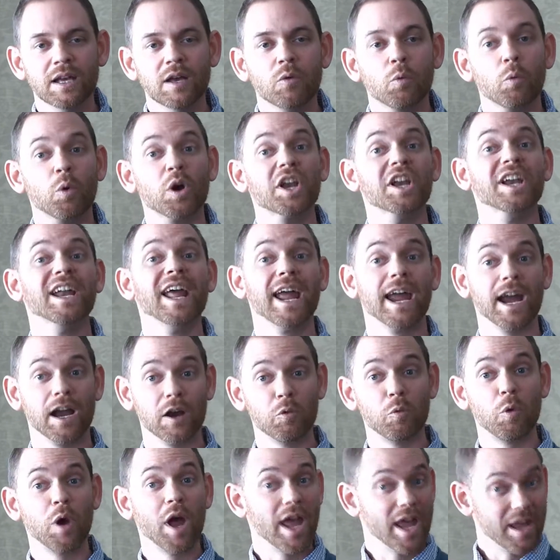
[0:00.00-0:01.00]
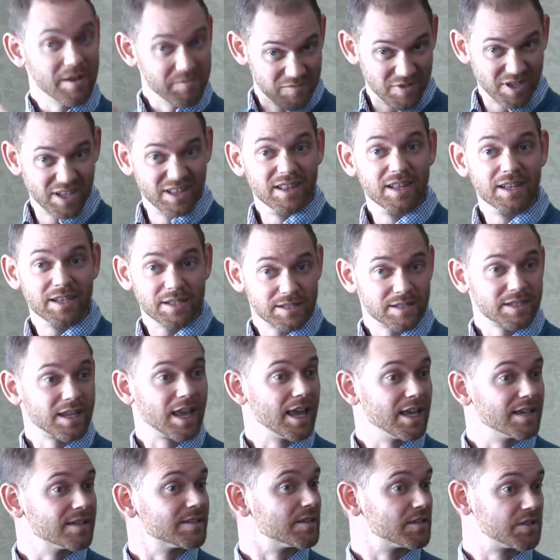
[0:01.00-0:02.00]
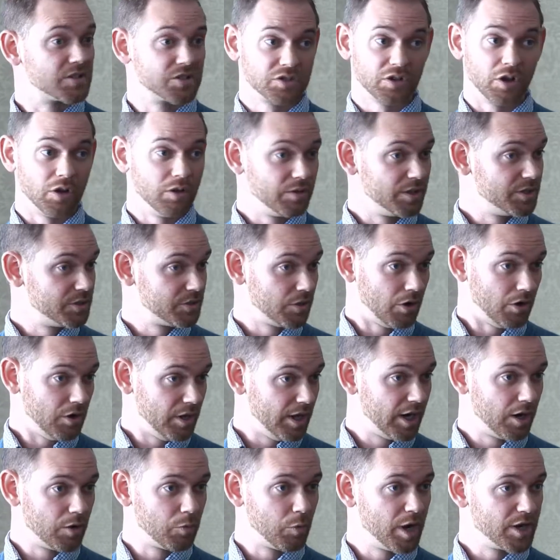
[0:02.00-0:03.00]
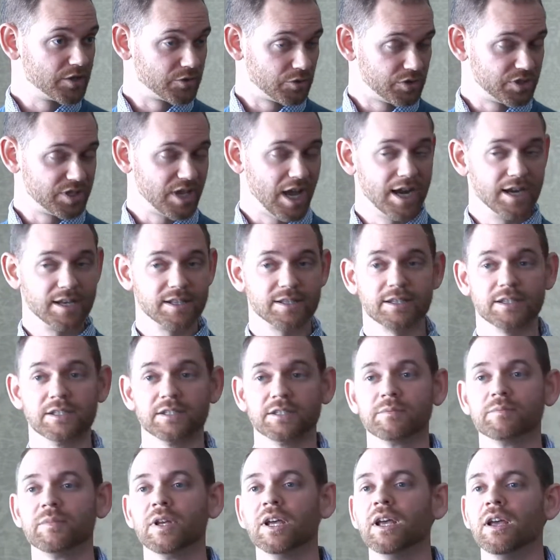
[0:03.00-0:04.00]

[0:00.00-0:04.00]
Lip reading: When an airway, in this case, these are all airways or sinuses.